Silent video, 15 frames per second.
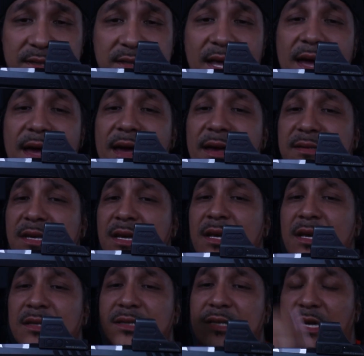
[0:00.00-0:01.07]
slides,
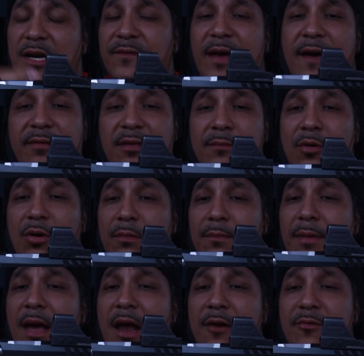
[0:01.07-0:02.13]
a ton of aftermarket
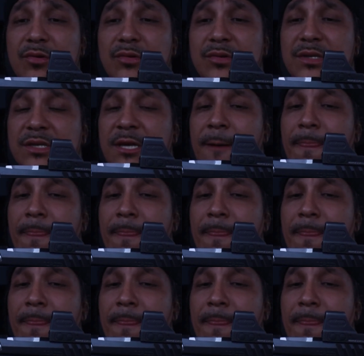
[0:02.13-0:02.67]
barrels.